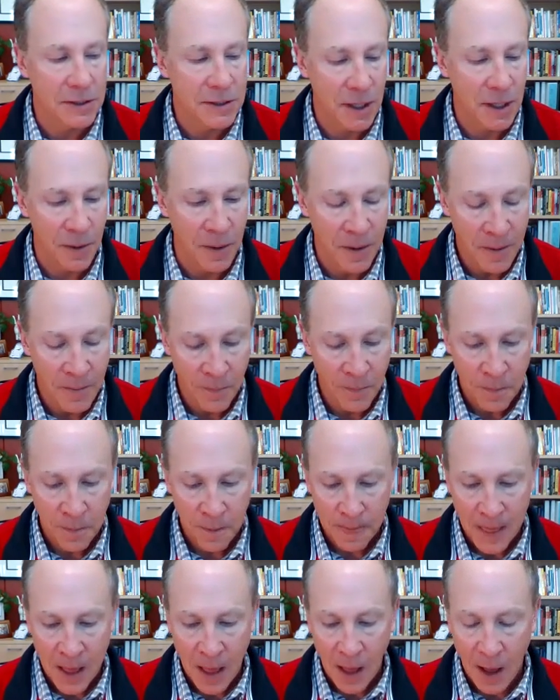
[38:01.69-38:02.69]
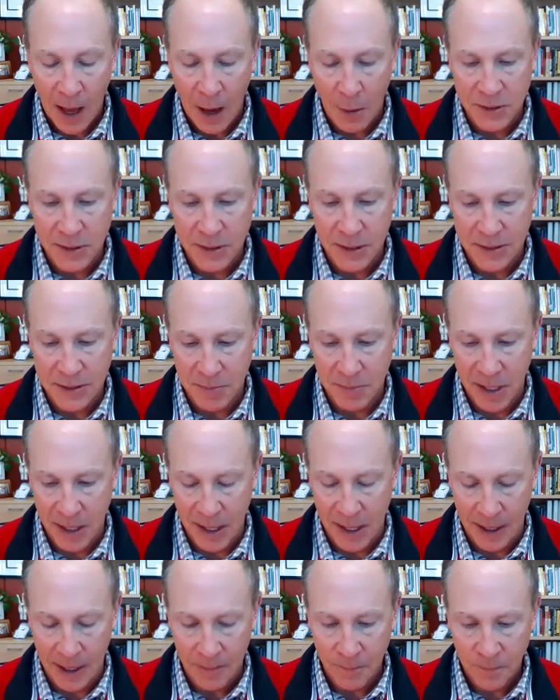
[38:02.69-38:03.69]
So I was in this
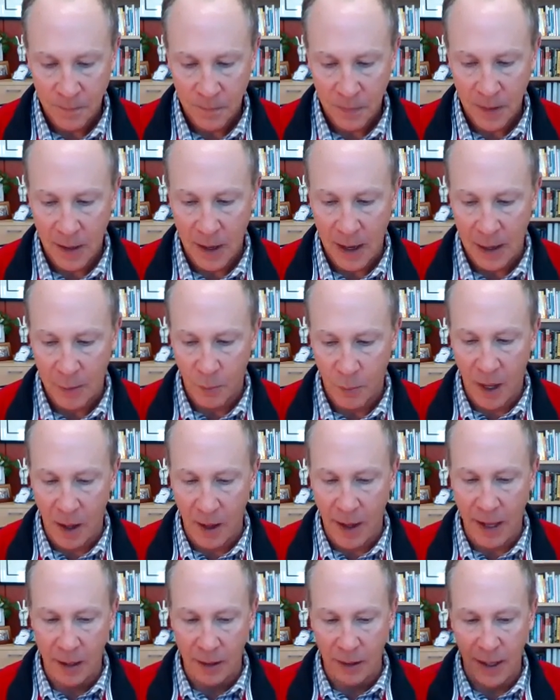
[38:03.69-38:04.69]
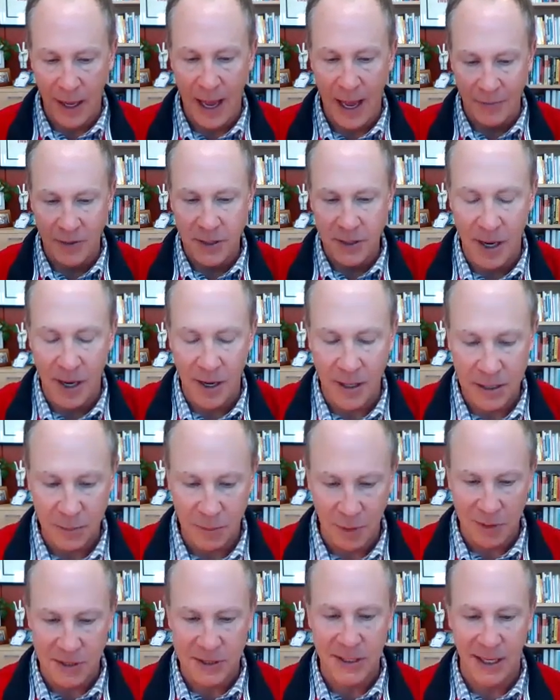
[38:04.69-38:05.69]
meeting, and we all had little avatars,
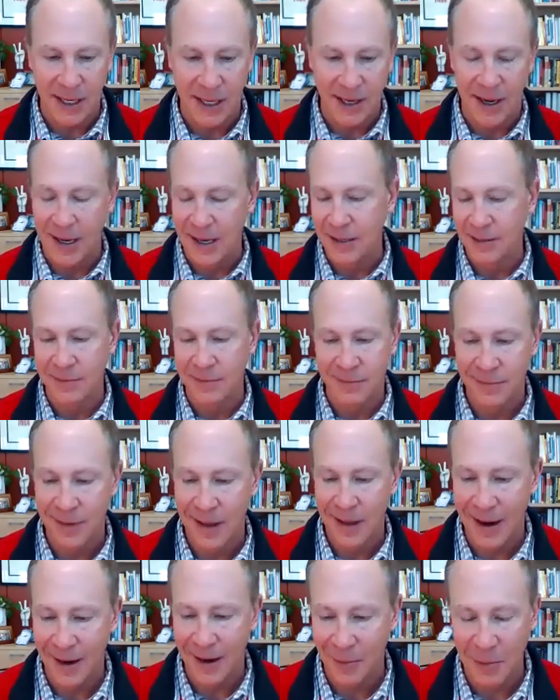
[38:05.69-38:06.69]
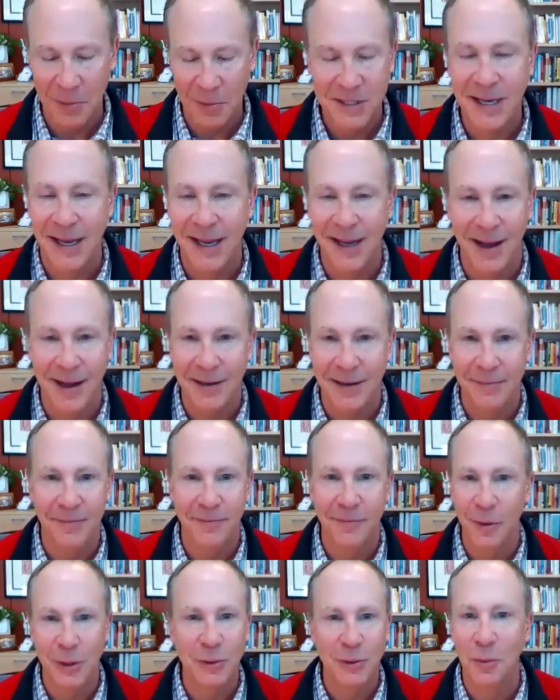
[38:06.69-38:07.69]
and we were sitting on
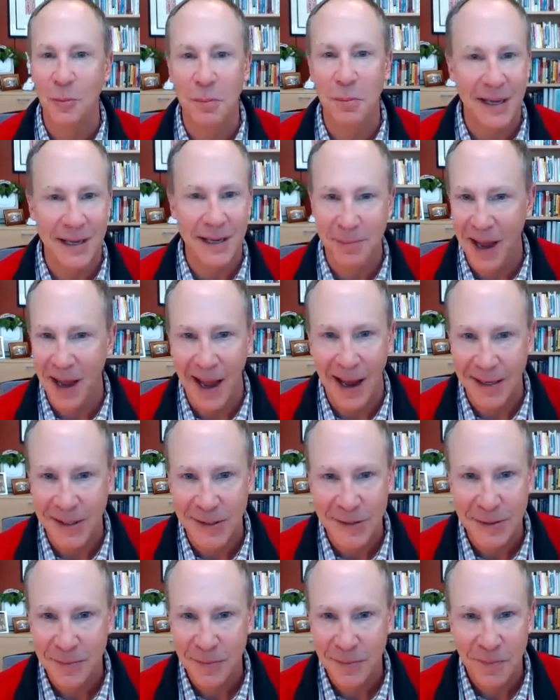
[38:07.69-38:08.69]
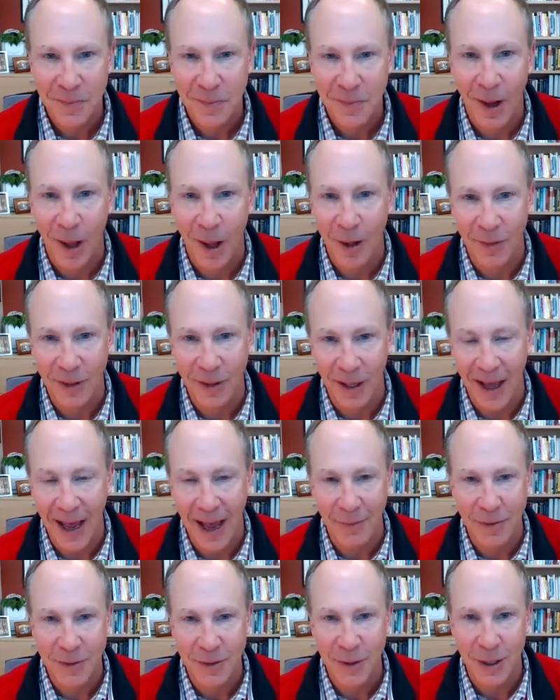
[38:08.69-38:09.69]
virtual beanbags, all of our little
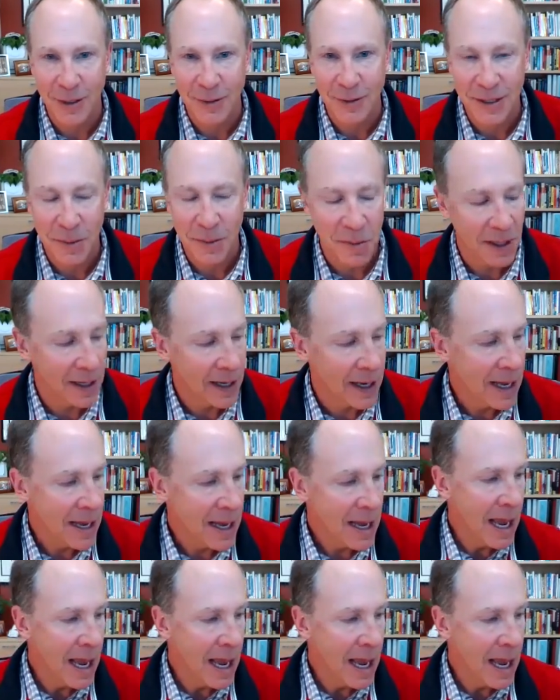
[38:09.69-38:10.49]
avatars or something.